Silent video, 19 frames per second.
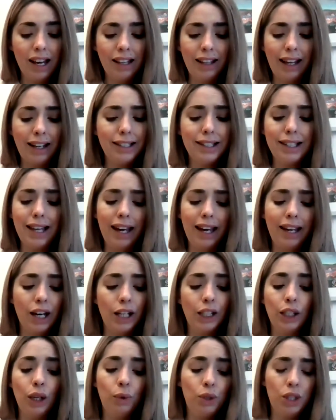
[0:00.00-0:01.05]
like saying
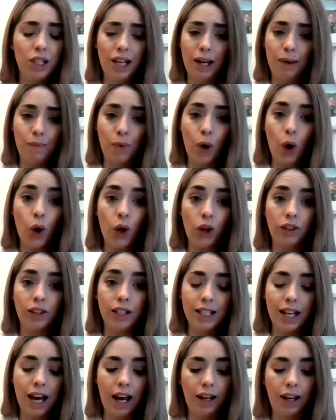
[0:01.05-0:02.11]
hello to him all the
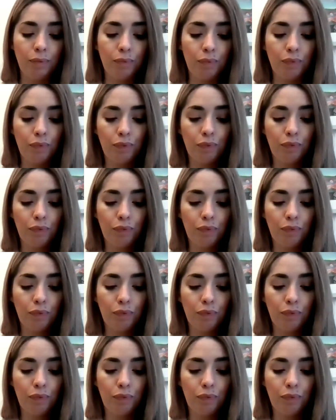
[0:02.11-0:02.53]
time.